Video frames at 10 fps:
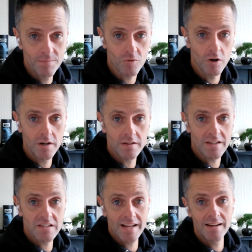right,
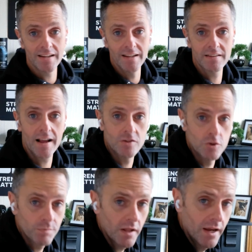extending it as he was
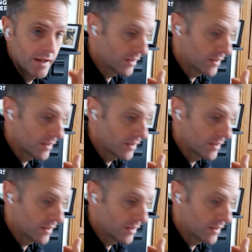playing